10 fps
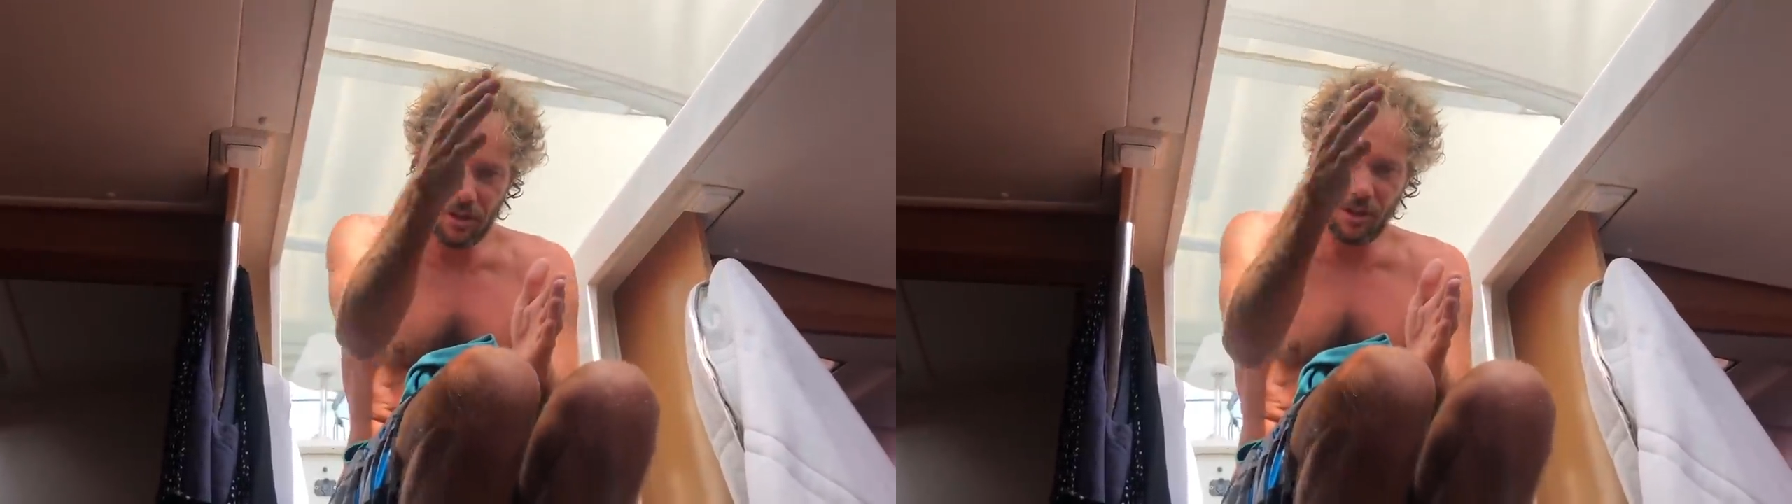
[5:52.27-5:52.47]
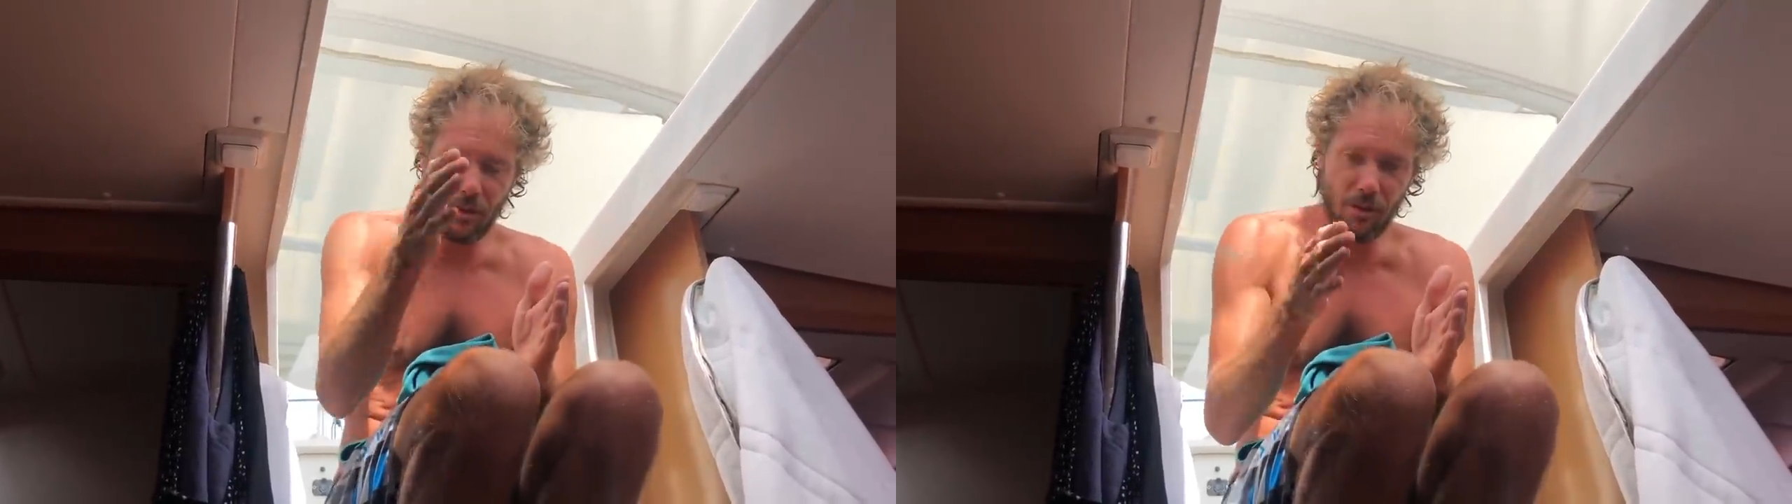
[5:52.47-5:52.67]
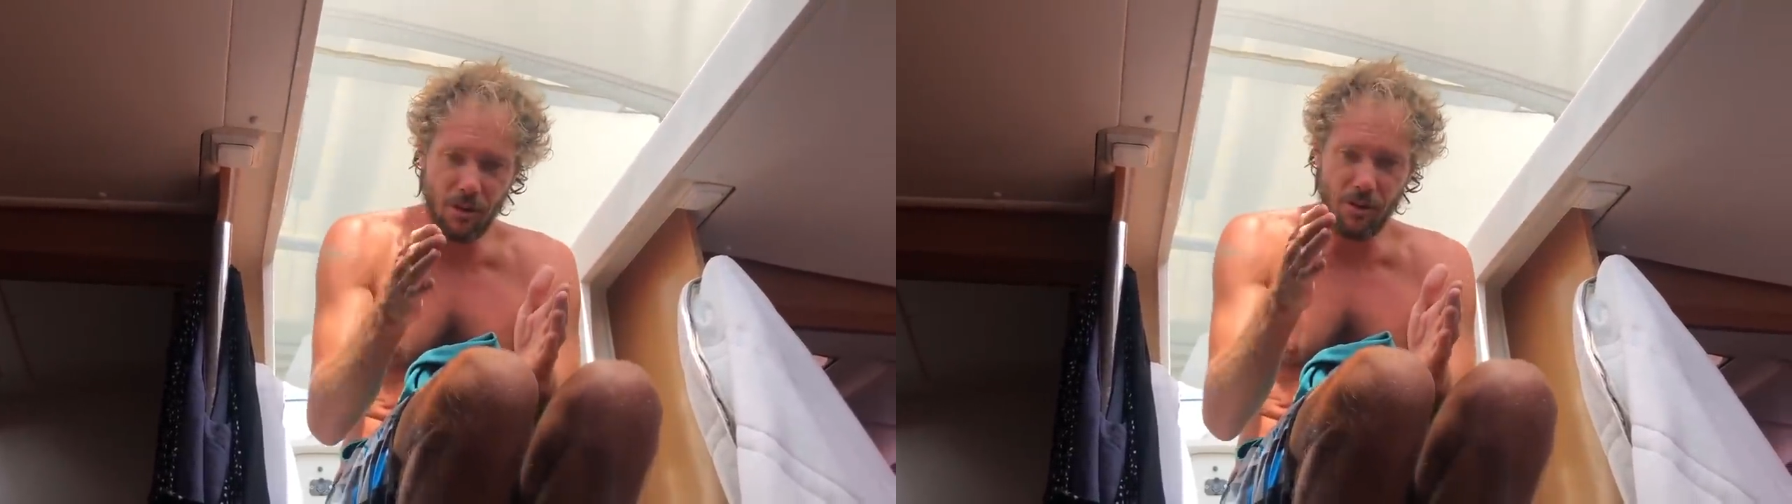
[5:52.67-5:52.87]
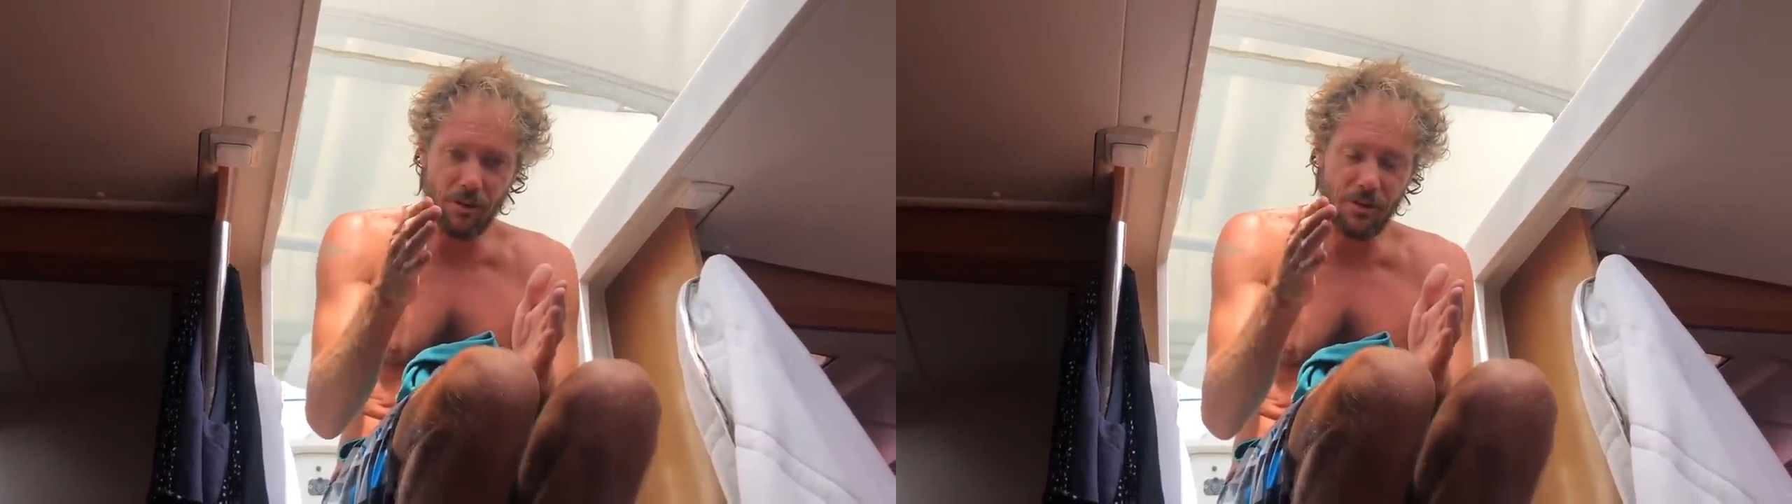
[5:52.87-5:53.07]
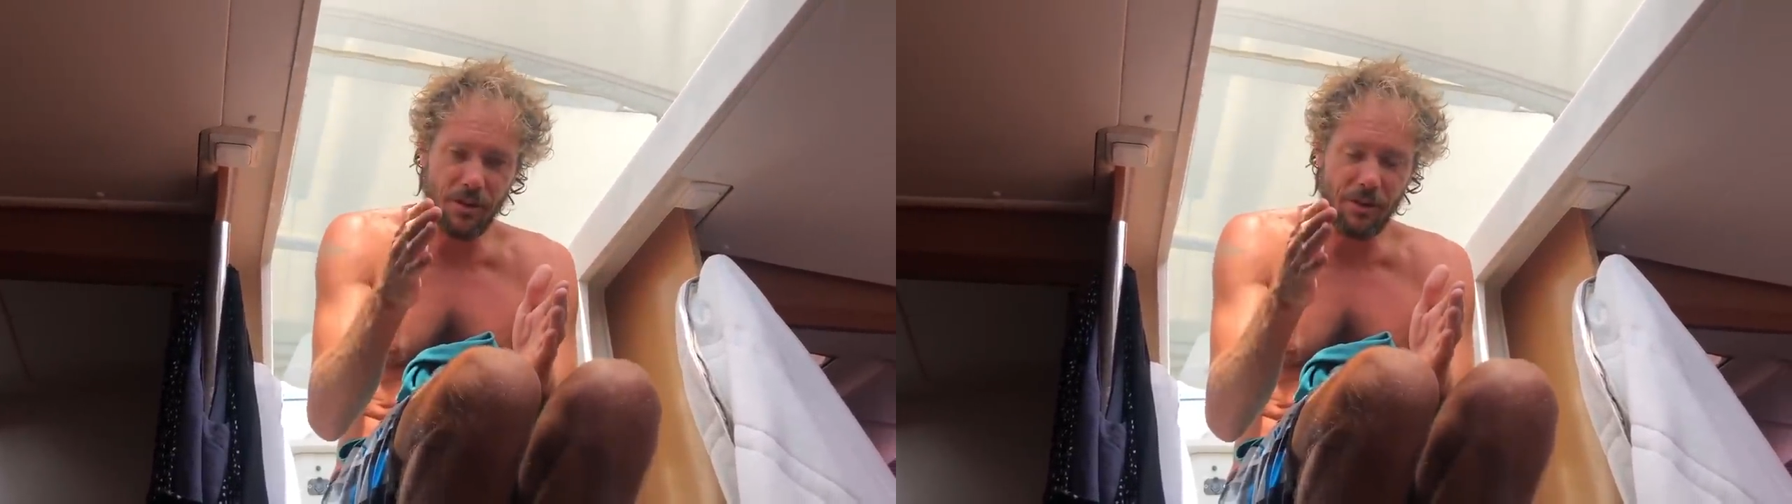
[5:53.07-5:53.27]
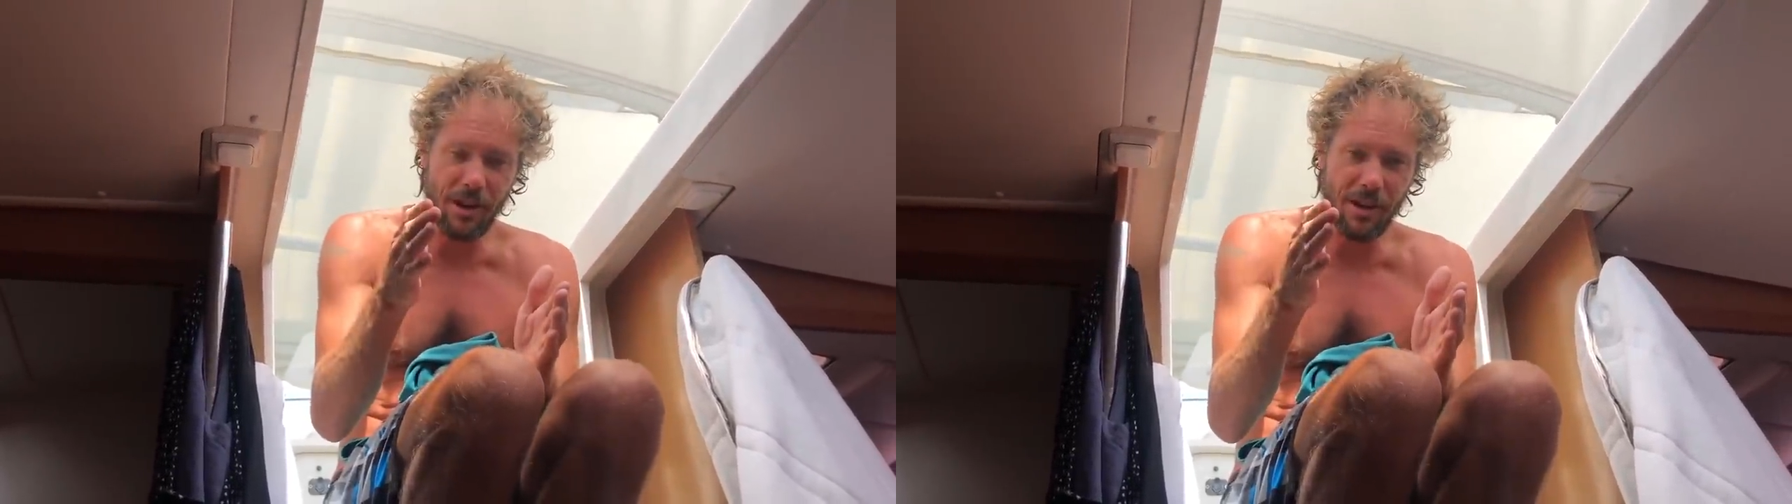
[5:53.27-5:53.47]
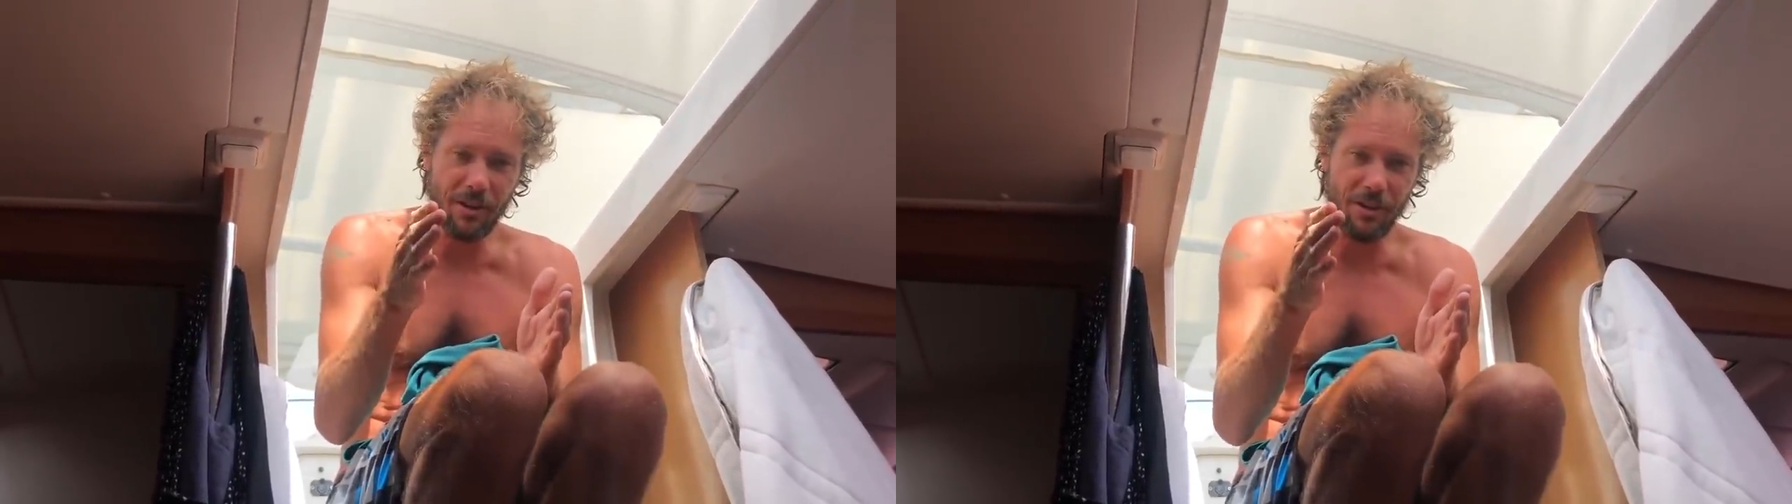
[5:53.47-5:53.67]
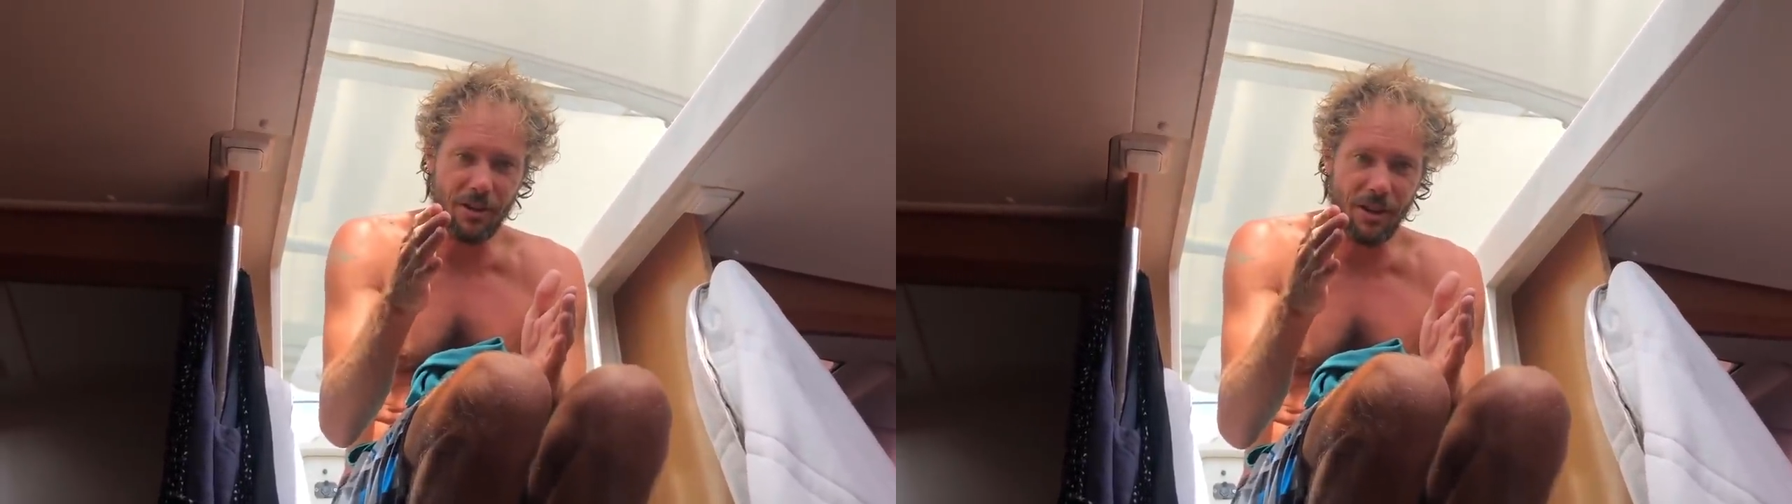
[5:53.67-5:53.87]
inner row that were
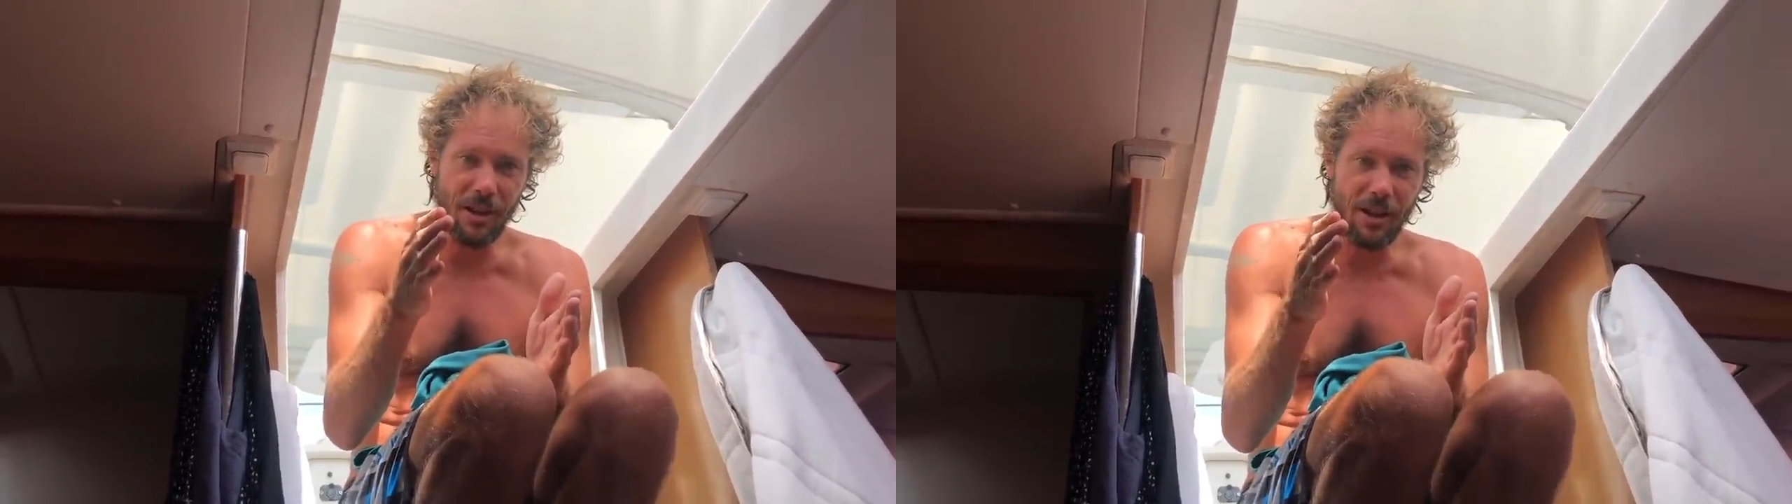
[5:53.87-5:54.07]
anchored